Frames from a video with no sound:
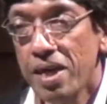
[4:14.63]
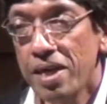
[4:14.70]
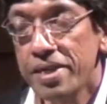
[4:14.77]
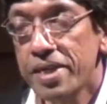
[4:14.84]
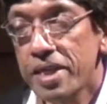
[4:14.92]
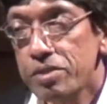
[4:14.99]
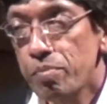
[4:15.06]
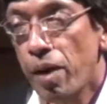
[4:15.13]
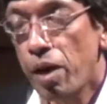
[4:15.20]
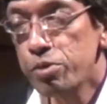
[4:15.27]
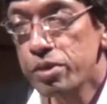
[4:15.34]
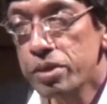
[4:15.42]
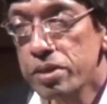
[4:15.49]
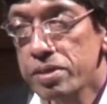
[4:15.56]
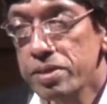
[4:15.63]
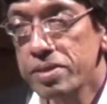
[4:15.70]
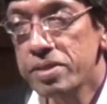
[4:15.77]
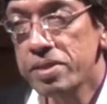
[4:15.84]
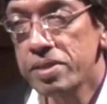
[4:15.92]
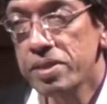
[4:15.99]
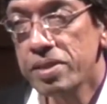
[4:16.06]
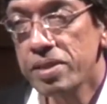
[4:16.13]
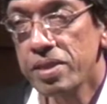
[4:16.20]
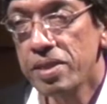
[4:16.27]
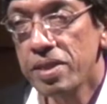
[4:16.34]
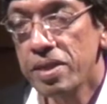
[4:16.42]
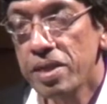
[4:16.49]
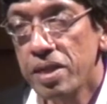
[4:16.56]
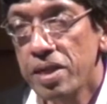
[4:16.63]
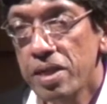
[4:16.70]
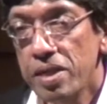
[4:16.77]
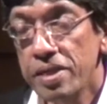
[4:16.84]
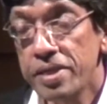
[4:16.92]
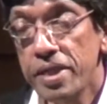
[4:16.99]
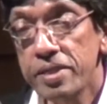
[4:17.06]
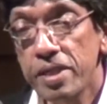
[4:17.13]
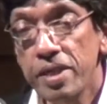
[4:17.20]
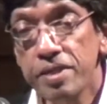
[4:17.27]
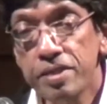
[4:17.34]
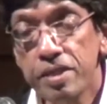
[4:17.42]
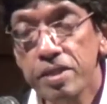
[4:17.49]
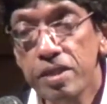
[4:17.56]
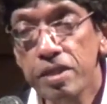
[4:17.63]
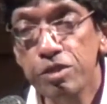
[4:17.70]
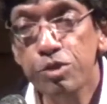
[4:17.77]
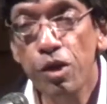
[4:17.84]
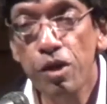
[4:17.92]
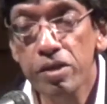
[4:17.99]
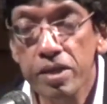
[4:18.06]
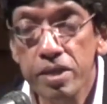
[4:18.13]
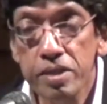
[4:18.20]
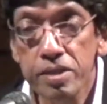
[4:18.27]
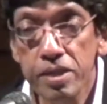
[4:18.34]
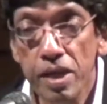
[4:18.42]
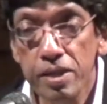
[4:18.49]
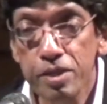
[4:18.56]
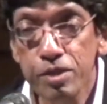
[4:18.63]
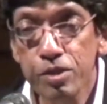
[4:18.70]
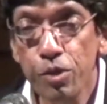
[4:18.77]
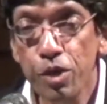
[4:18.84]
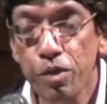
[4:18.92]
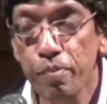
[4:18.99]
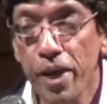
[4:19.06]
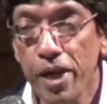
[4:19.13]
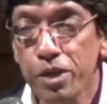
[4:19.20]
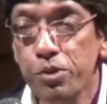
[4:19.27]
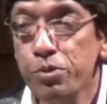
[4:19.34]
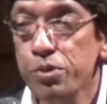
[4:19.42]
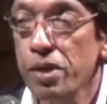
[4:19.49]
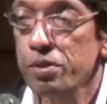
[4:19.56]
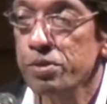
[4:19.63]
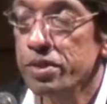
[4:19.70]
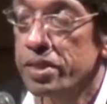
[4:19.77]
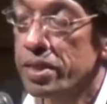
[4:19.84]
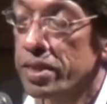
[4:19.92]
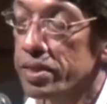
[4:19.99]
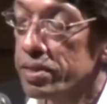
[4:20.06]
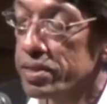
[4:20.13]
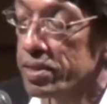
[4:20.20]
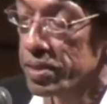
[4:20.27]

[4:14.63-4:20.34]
It has mountains. It has ancient historical sites going back 2,000 years.